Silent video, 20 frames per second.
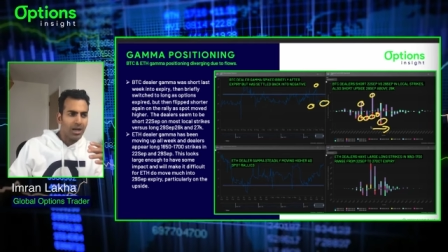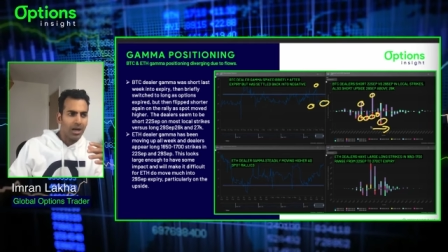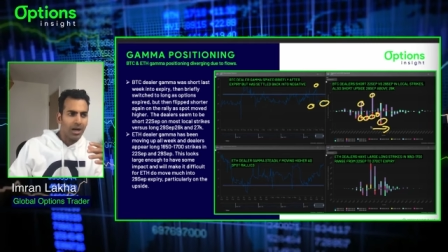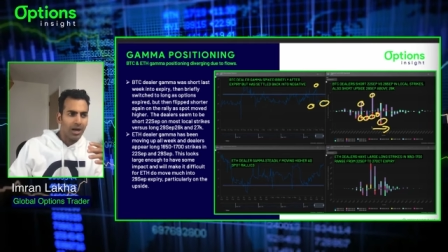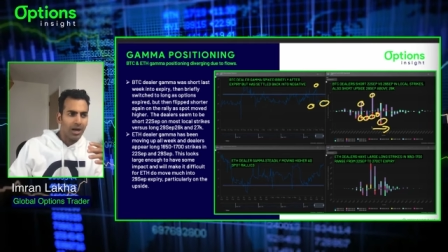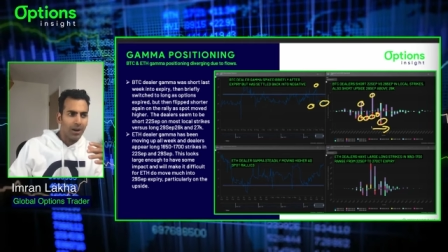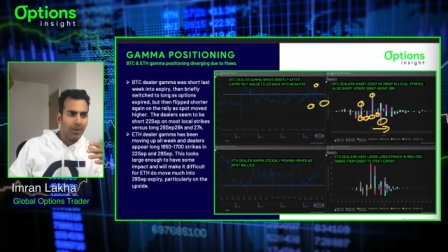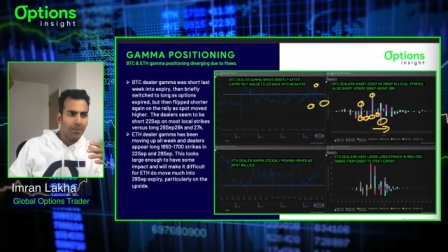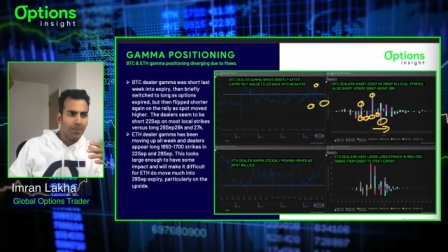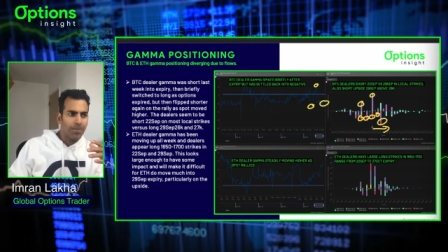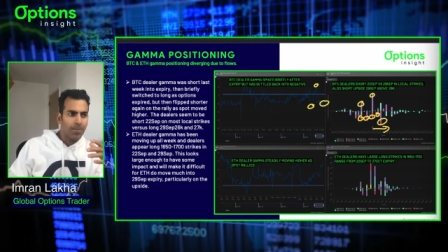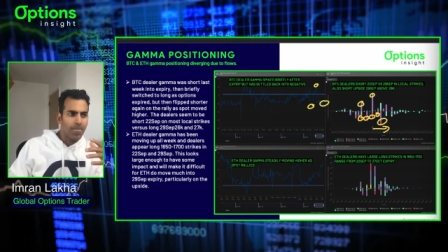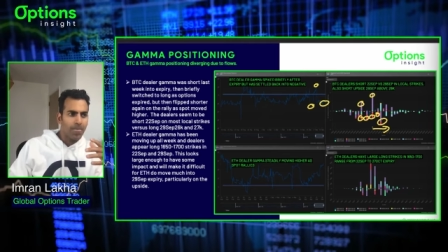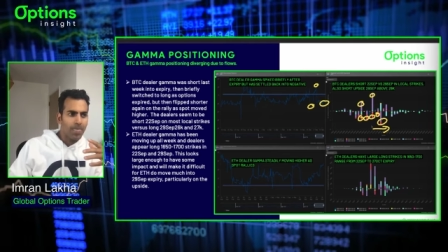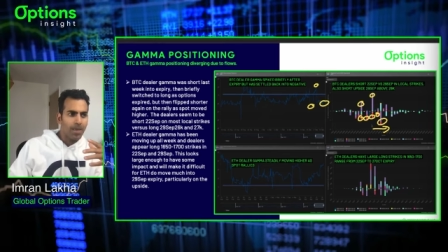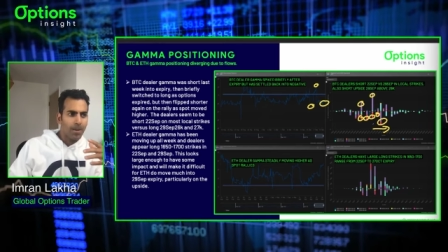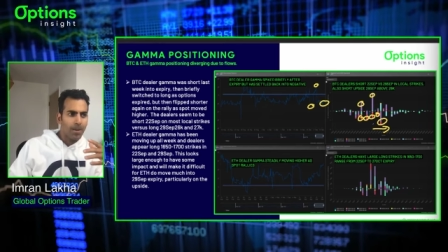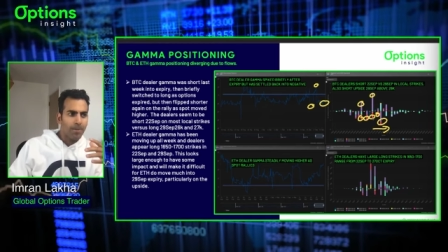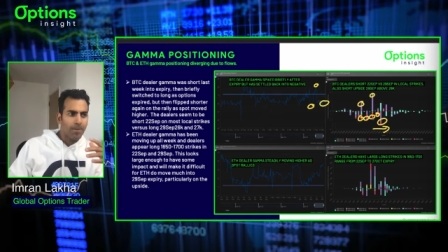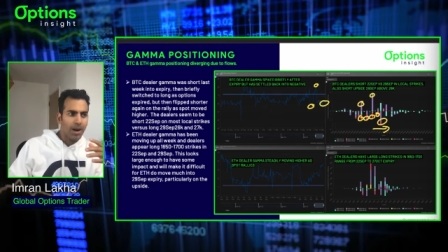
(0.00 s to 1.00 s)
Um,
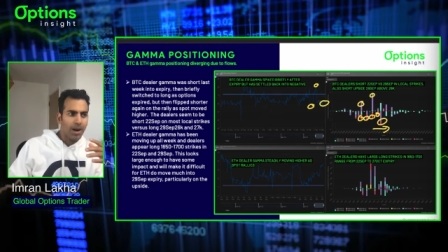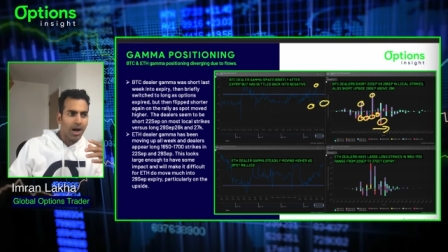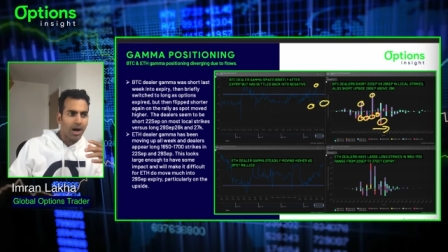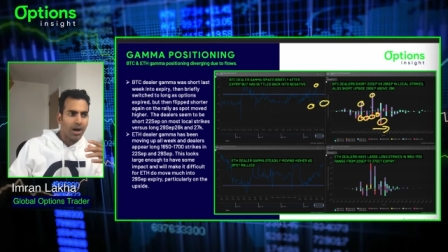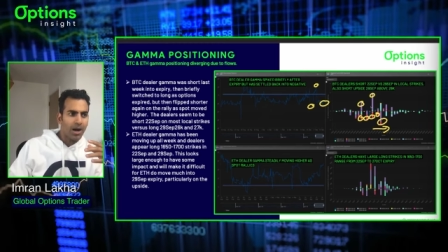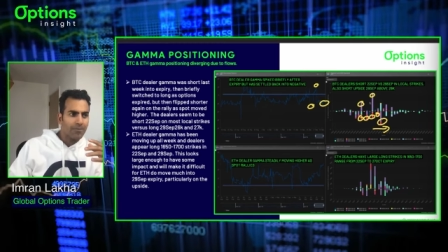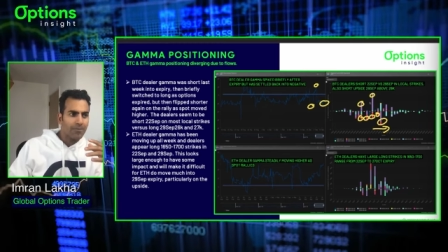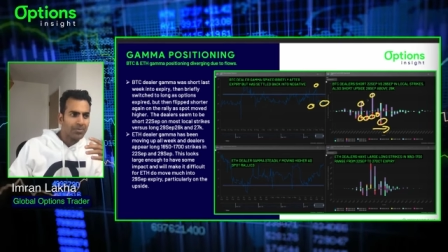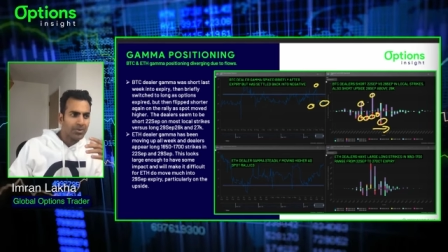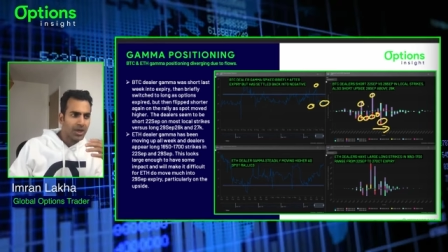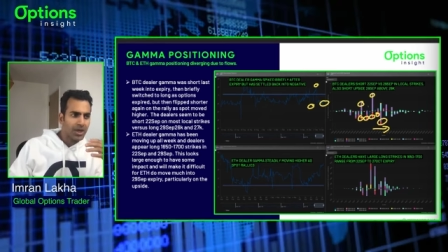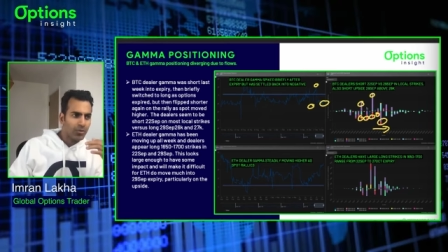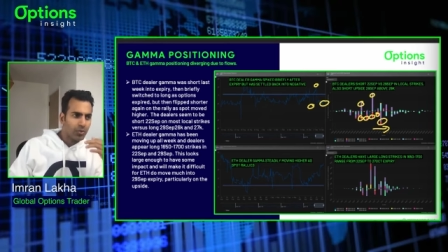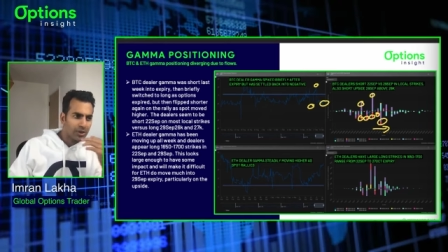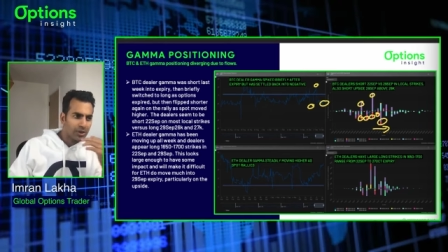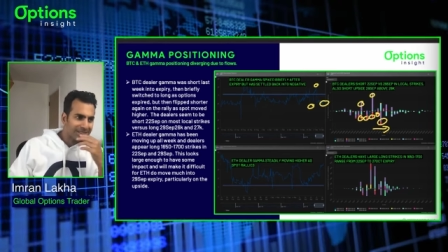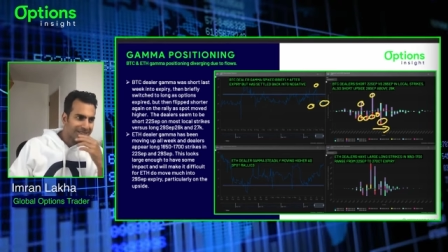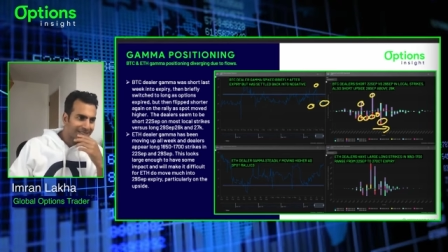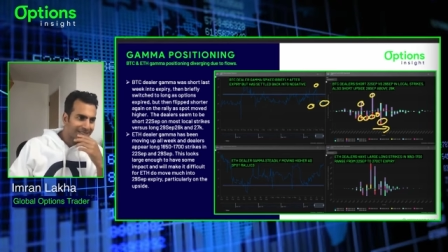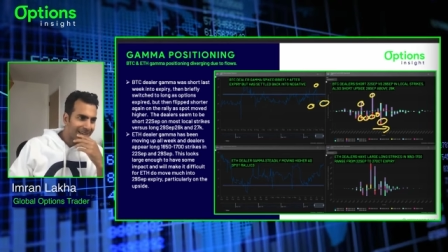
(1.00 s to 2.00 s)
but if we
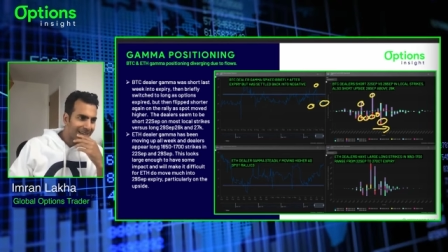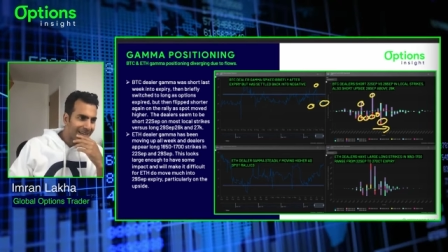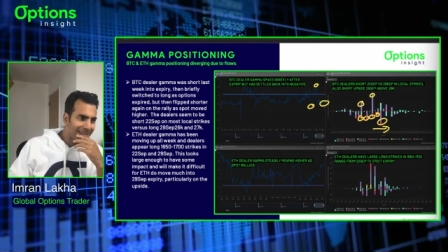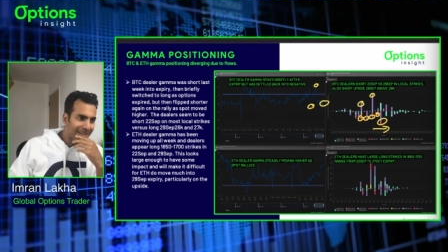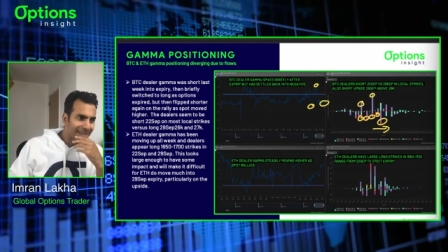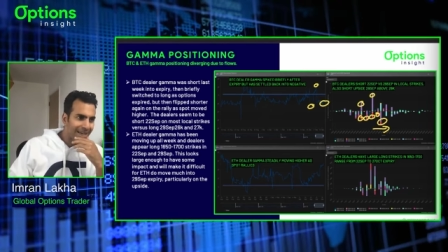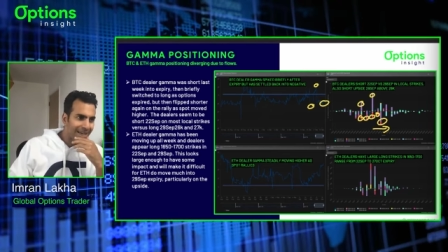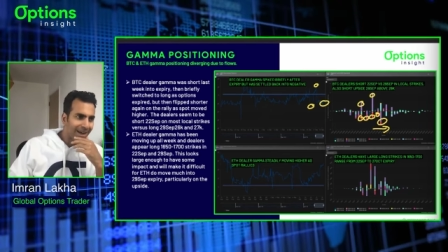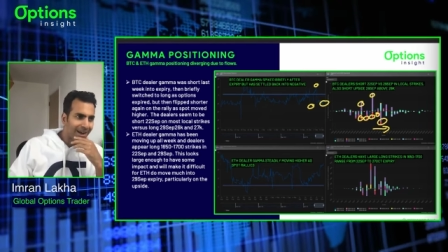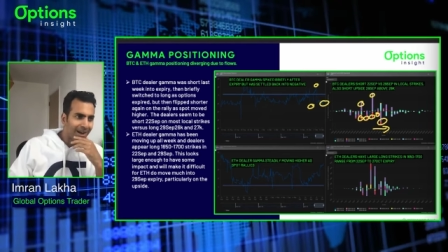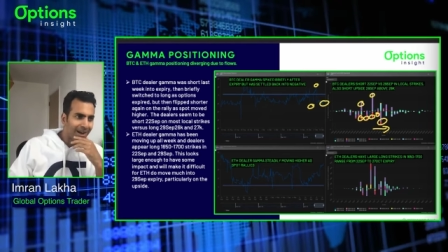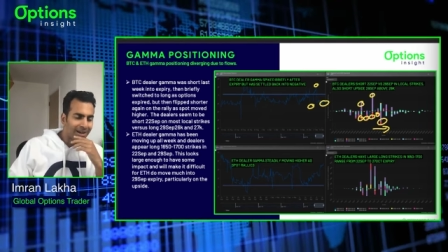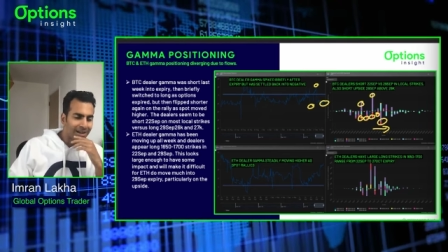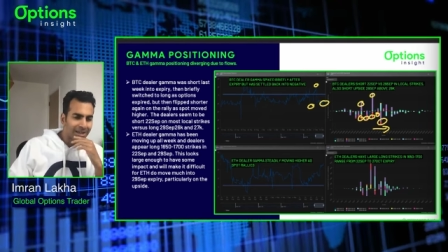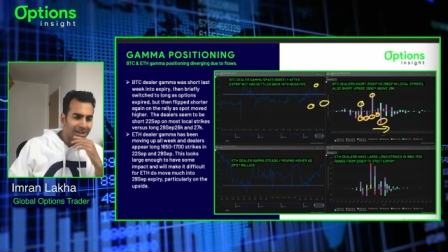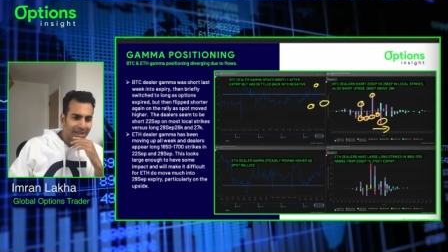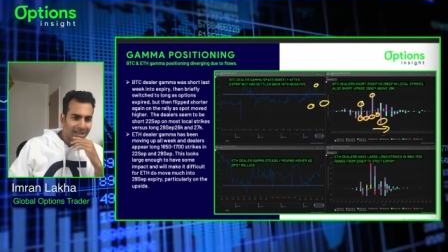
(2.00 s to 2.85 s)
stay here,